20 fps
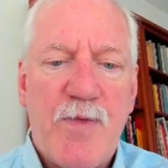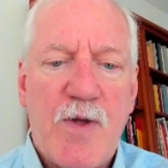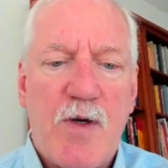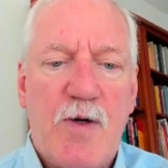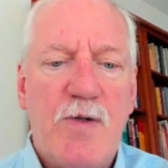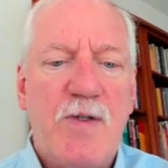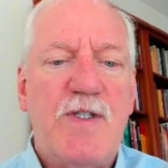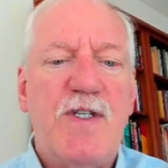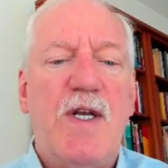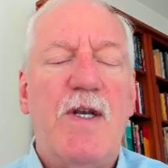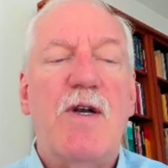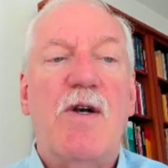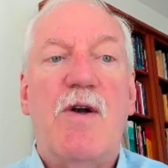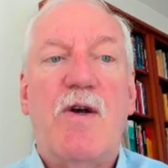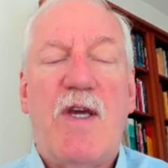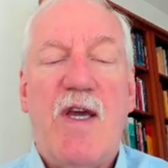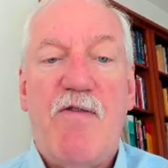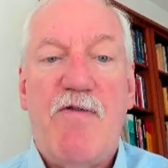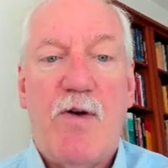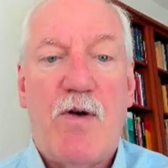consider a
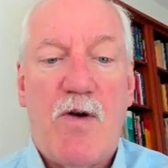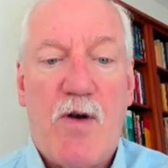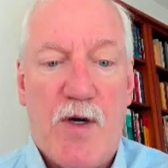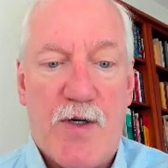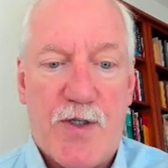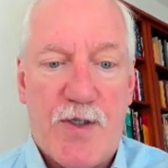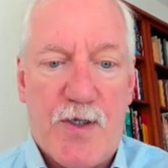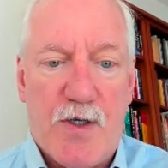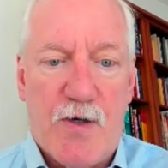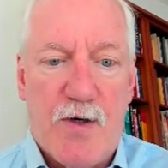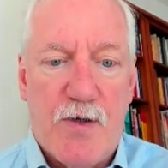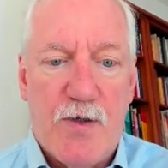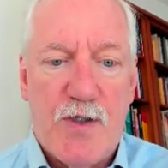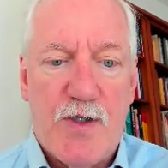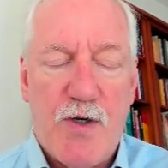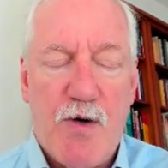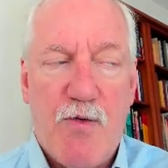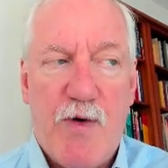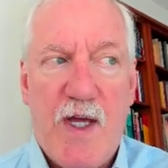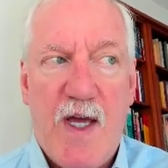given cluster.
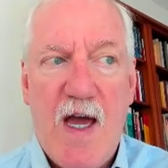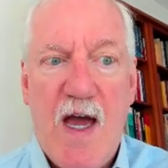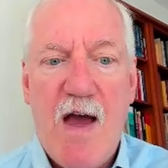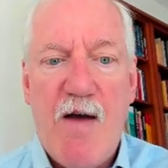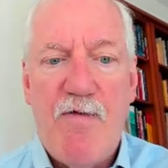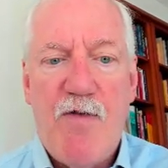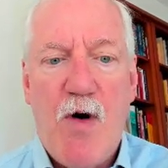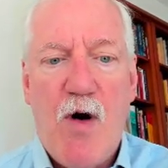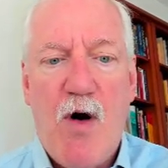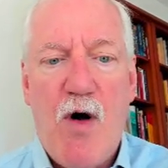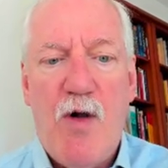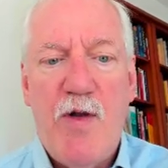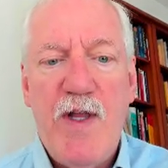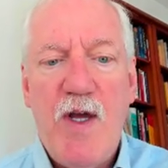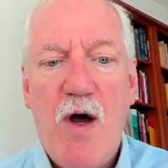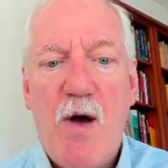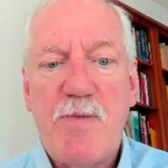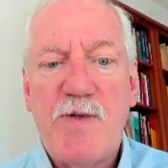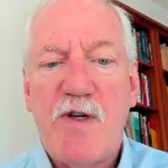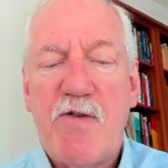So we have all the
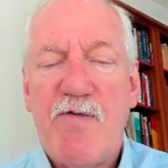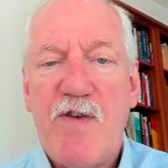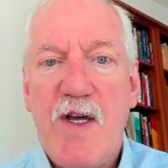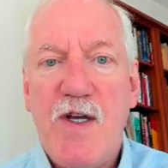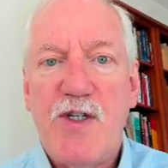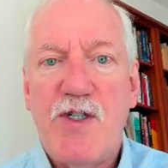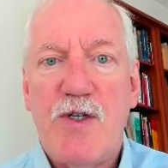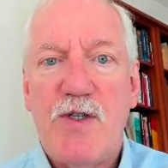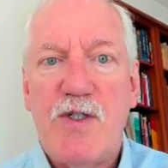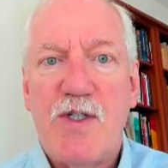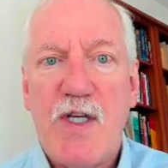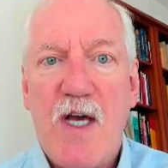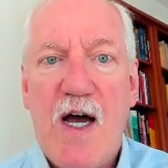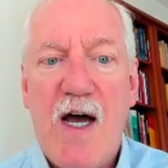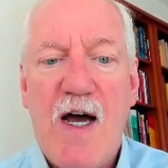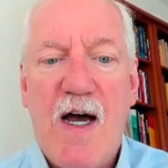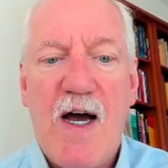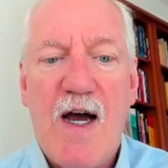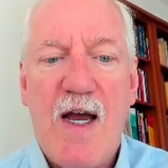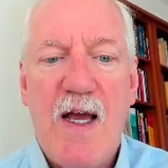observations
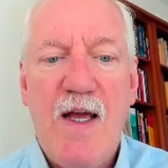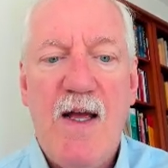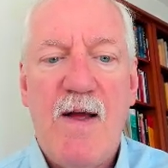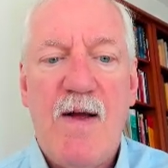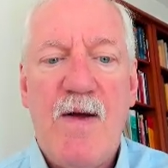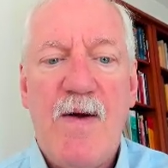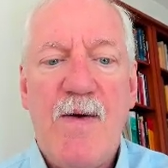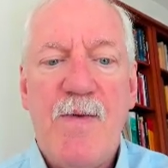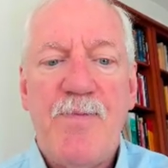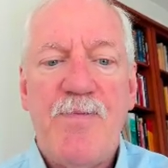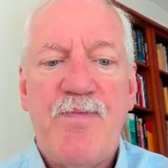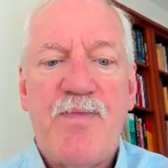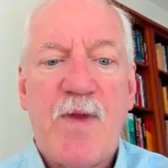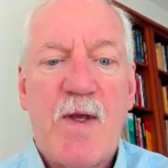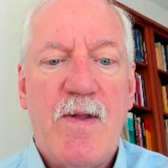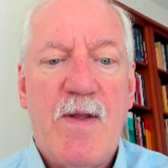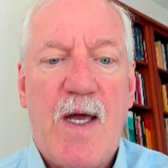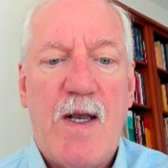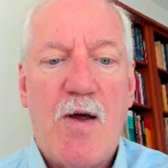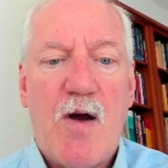I
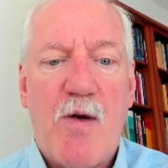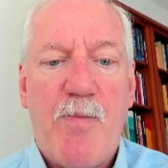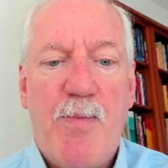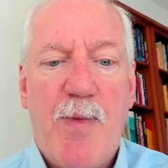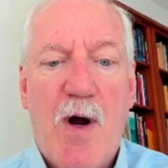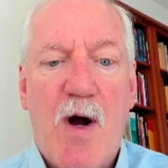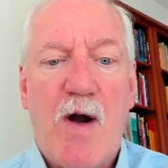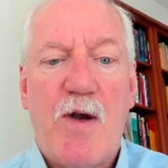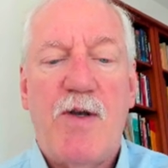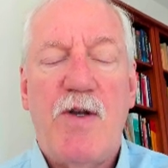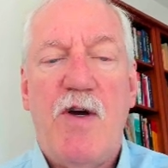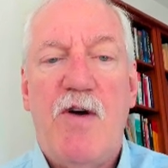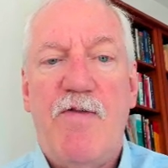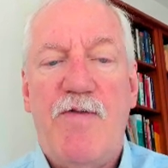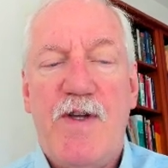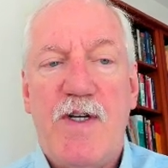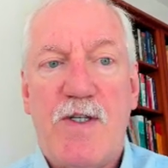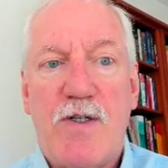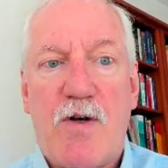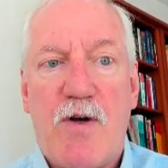that are part of
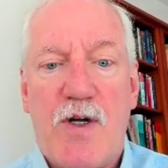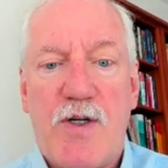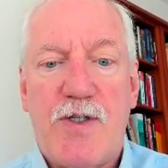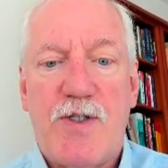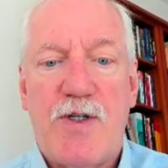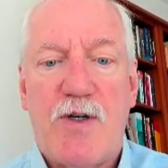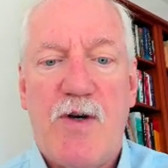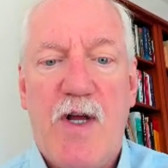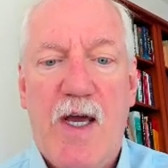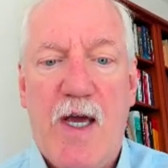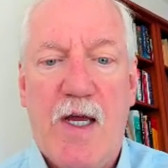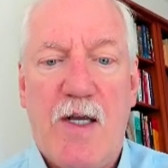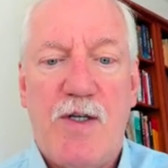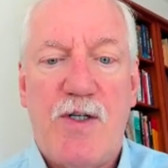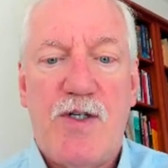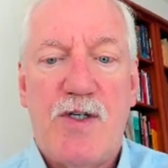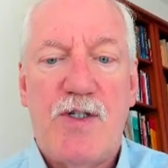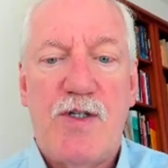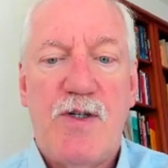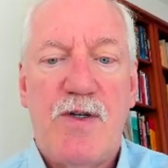this cluster
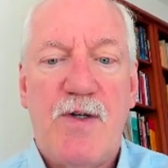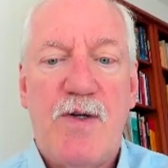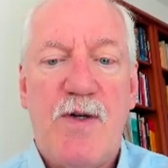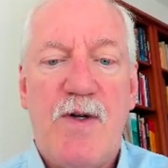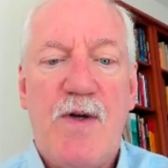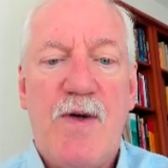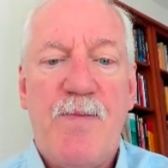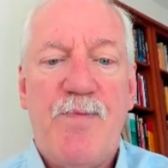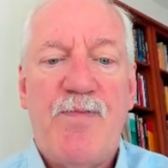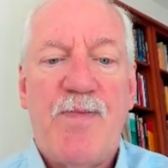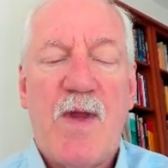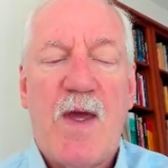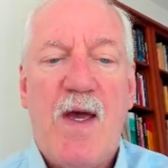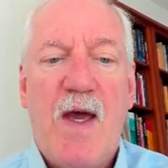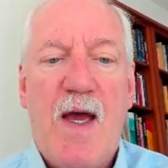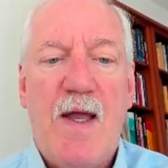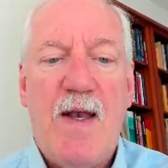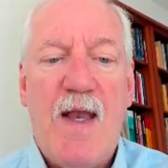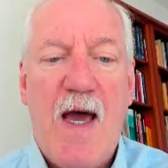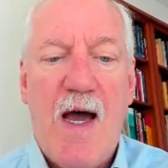H.
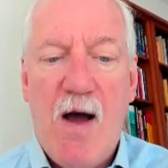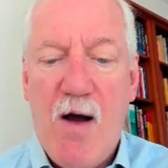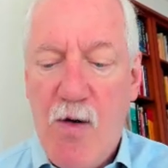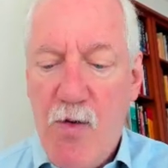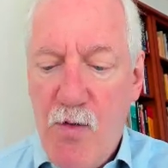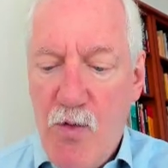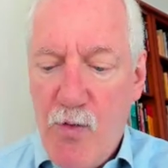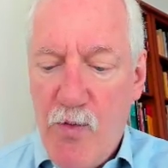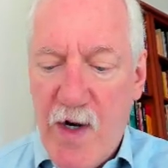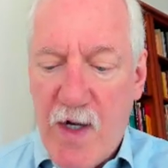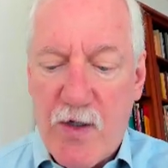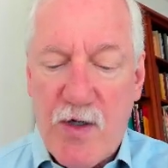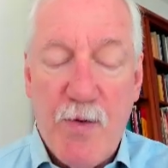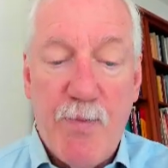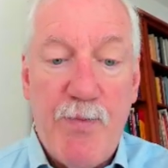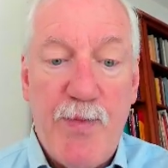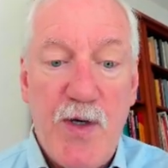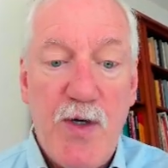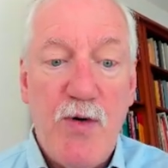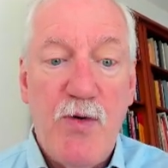And now we're
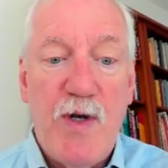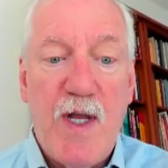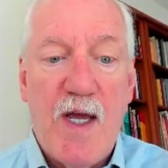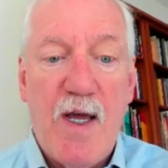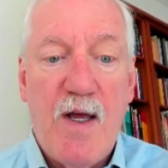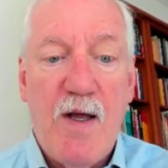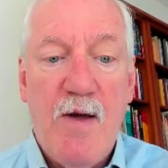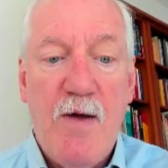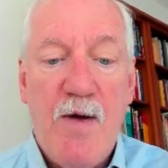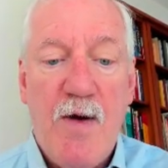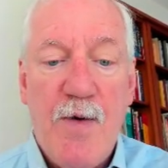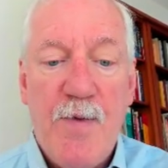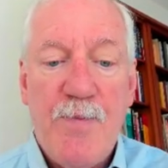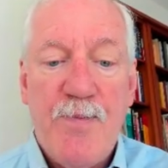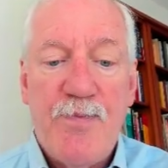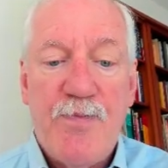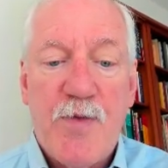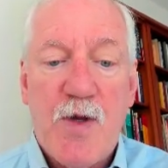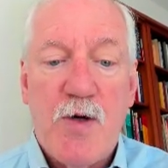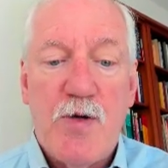computing,
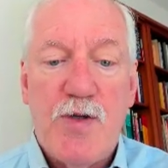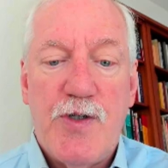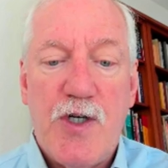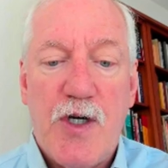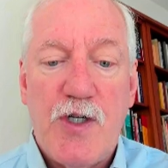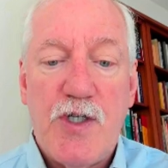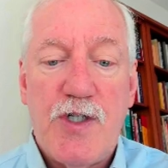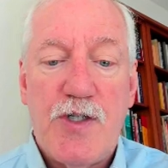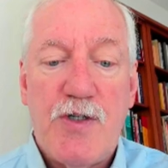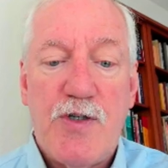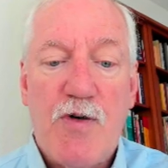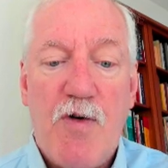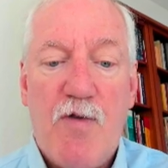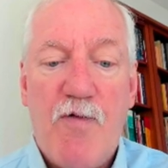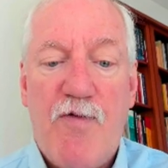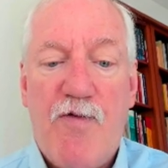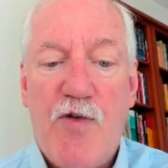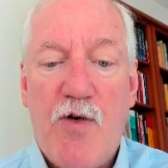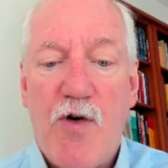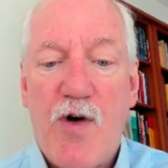just
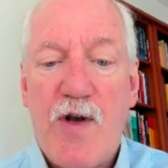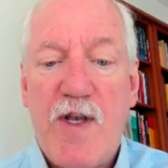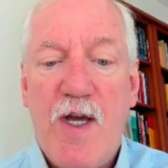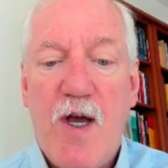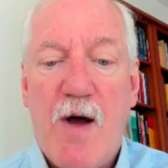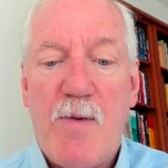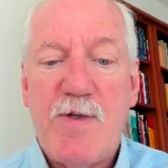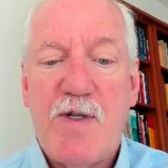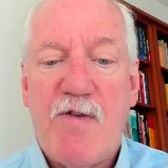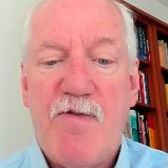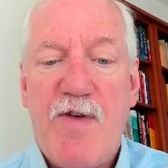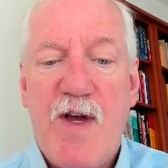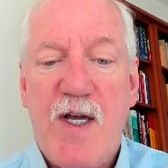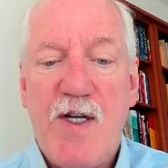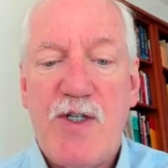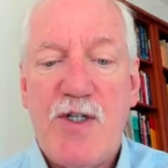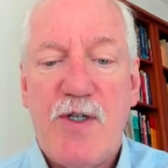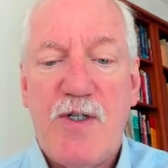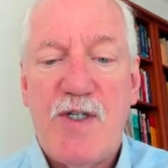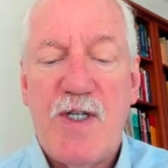for the
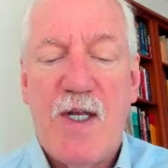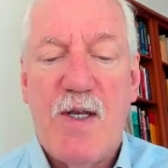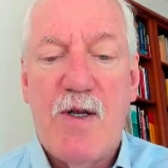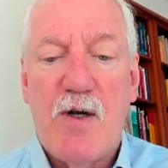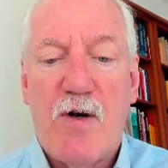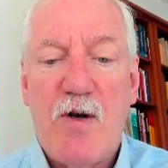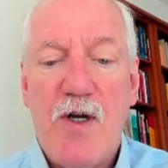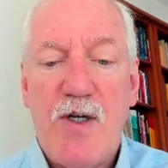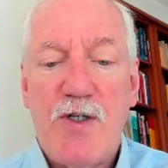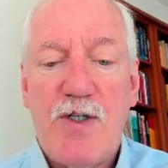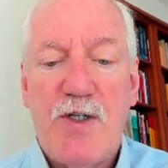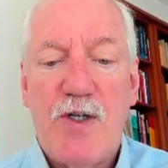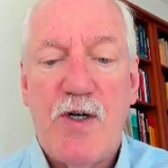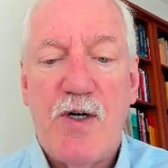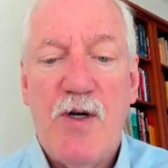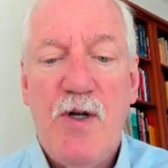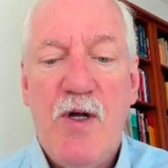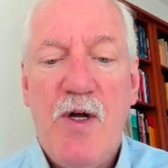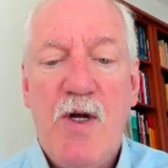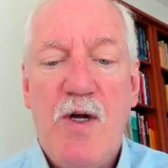observations in the
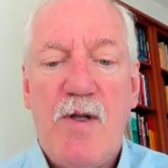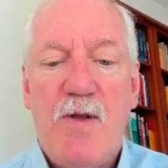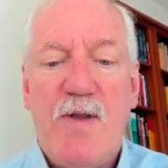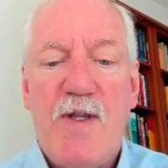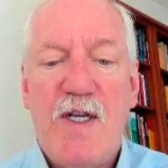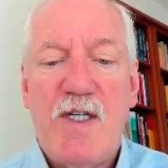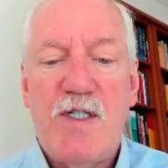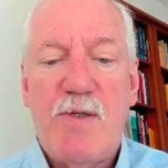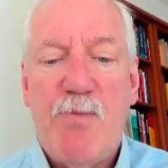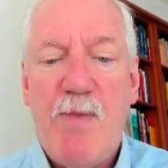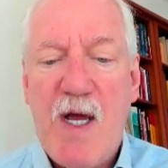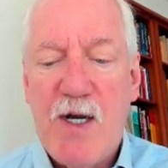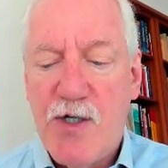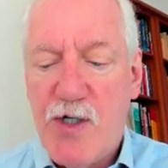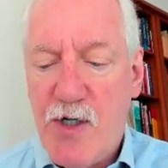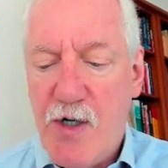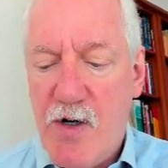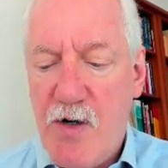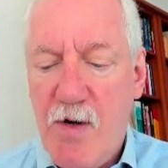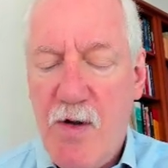cluster, this
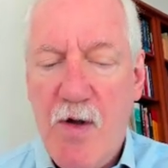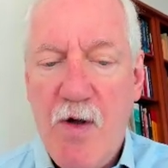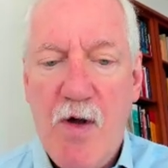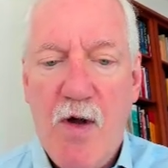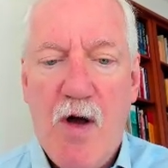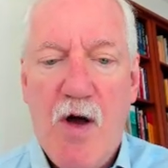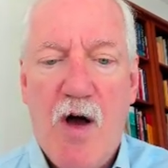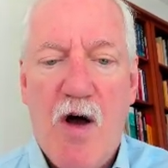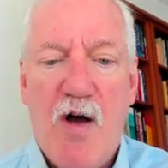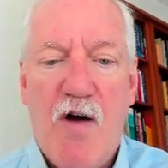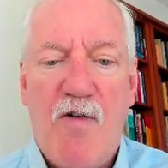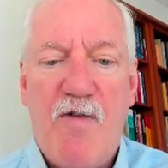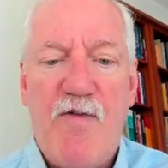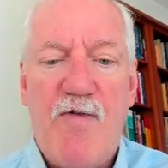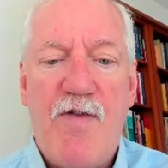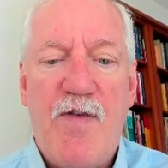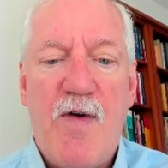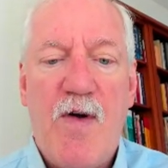measure of